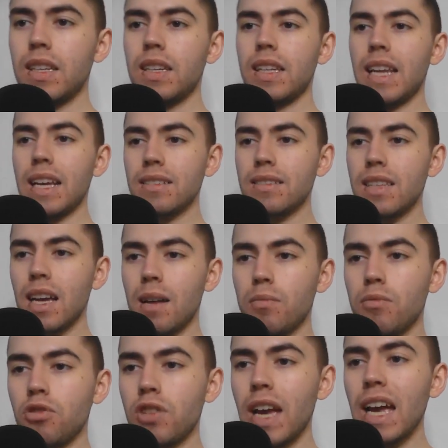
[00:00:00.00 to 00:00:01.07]
Next up,
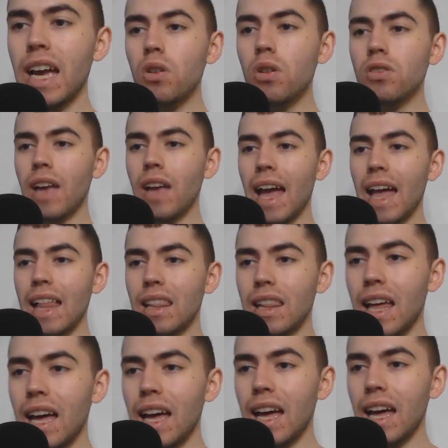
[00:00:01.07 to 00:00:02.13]
Jaguars at
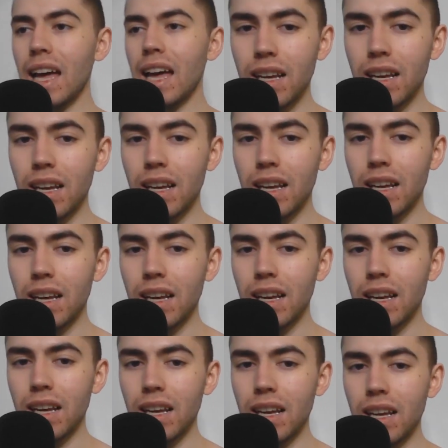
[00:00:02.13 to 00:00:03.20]
Lions. Lions favored
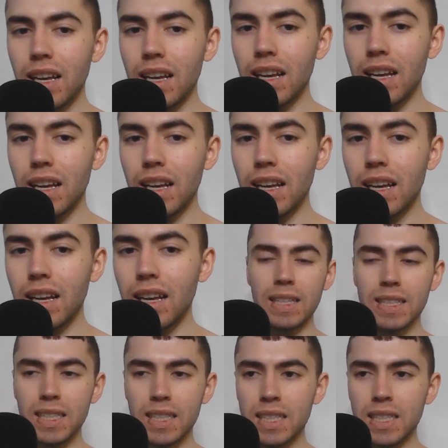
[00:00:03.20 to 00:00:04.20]
by 14.